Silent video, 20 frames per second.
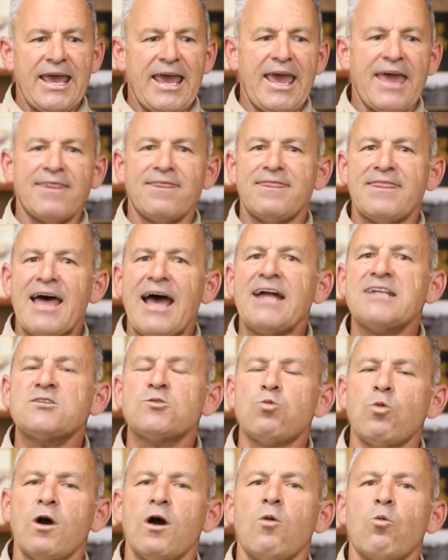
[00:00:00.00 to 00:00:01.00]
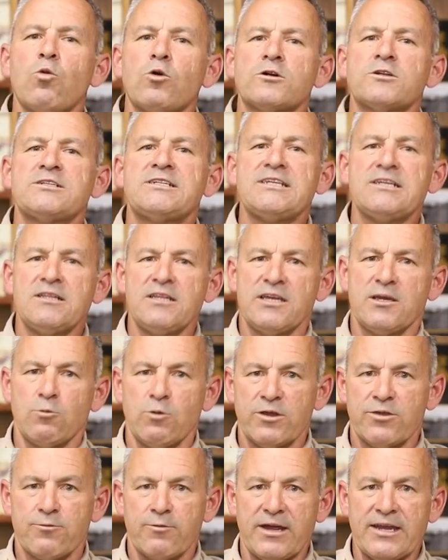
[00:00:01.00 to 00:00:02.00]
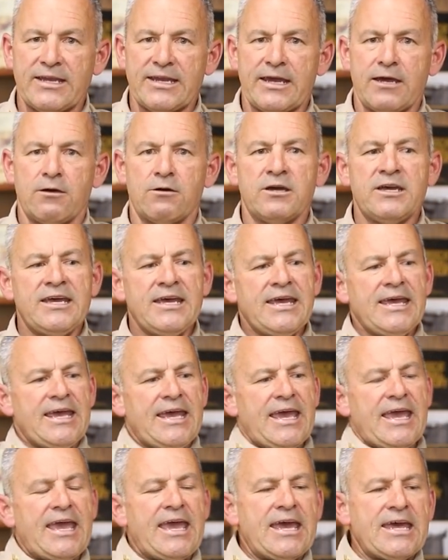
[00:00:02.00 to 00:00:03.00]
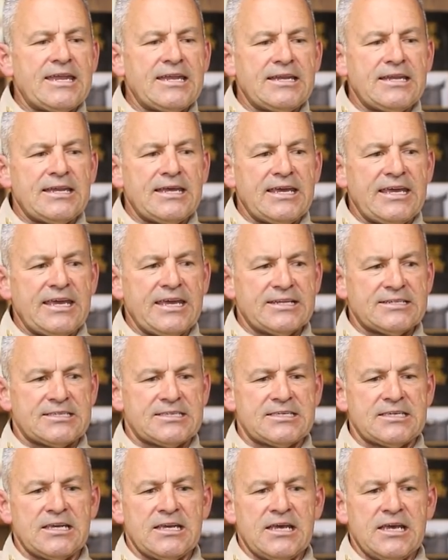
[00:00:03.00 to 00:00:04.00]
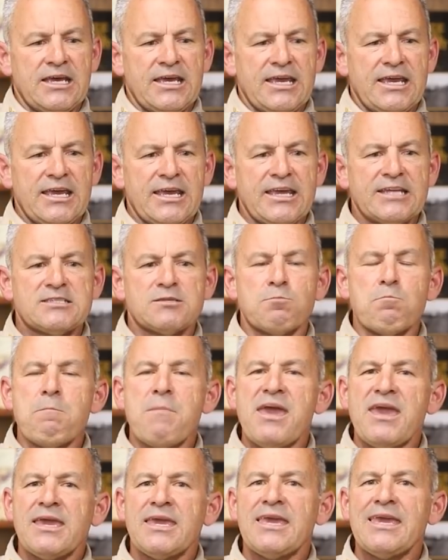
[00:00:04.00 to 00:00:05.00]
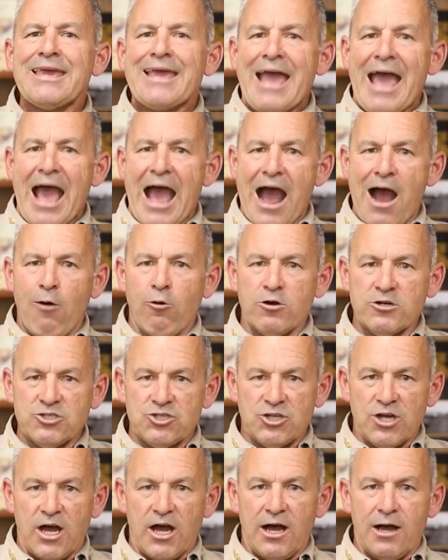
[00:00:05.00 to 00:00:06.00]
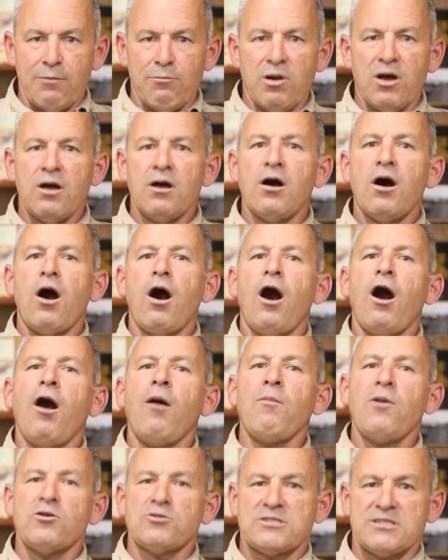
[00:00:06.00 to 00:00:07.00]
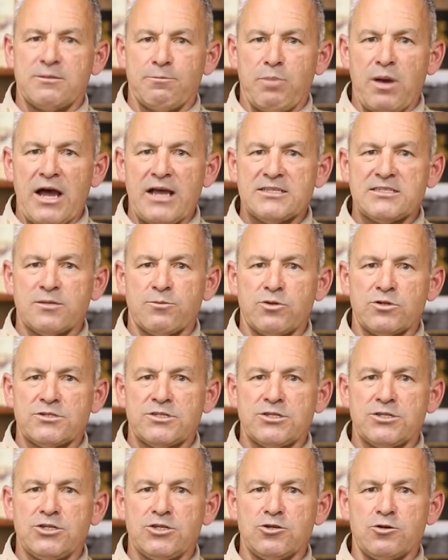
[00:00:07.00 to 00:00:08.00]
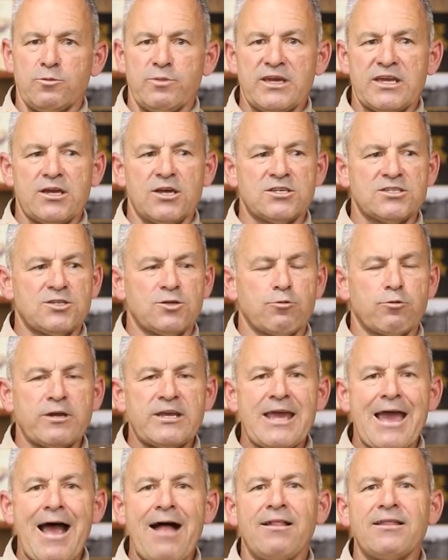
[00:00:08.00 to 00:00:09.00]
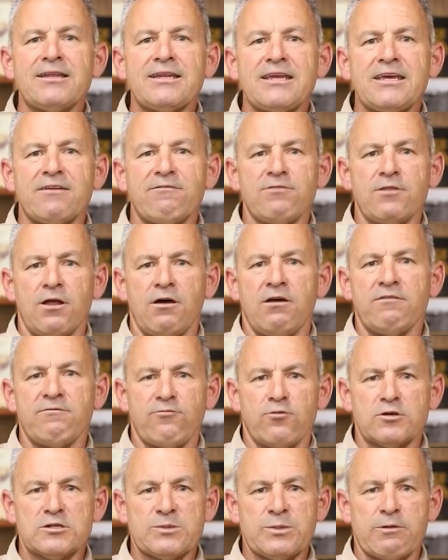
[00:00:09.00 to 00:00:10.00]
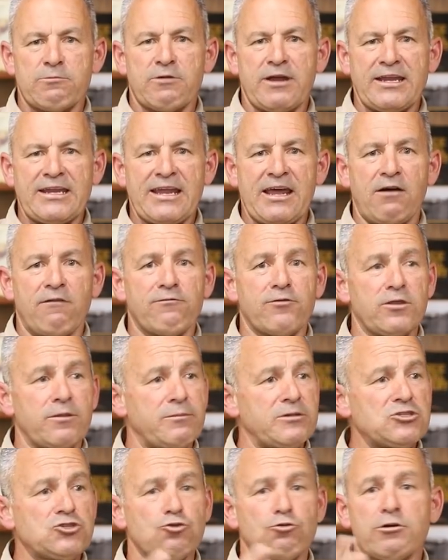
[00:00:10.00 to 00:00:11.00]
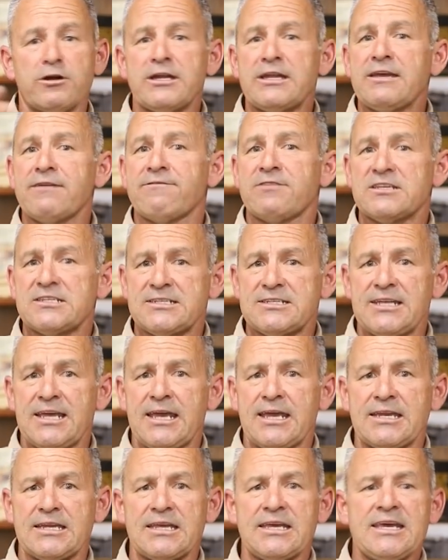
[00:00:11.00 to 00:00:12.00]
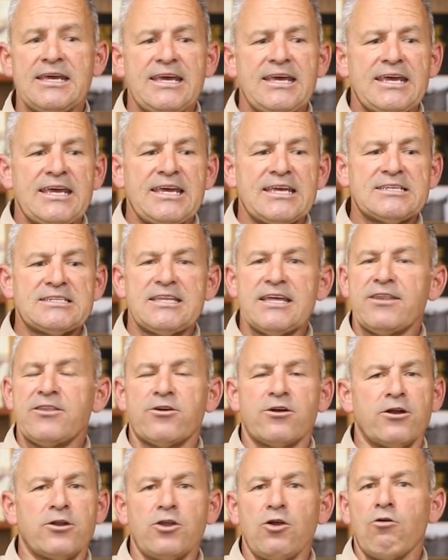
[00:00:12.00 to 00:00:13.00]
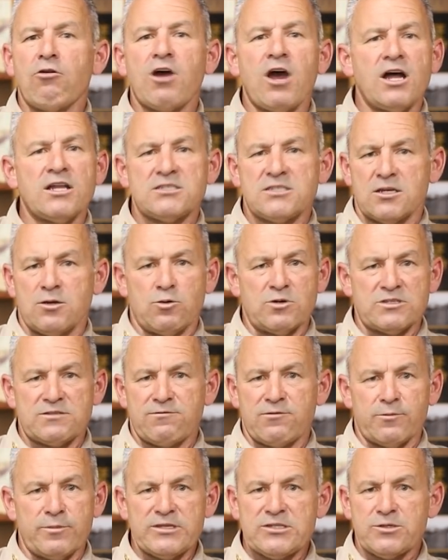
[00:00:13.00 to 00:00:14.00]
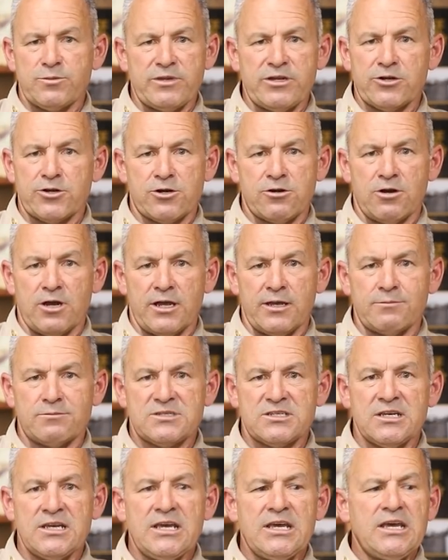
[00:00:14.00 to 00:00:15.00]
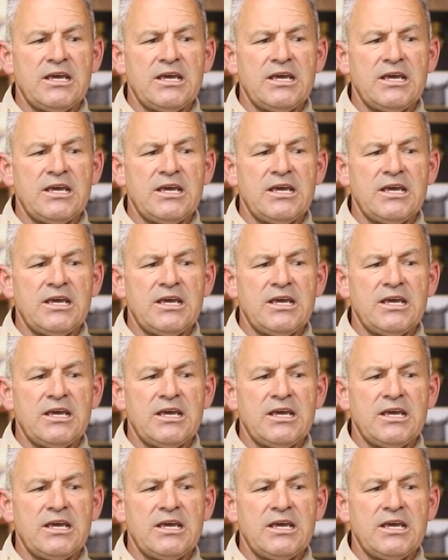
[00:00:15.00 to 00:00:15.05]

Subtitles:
And that's what we're dealing with right now. And it's making our job almost impossible to do, because the reality of law enforcement right now for the majority of the state is that there are no consequence for misdemeanor crimes.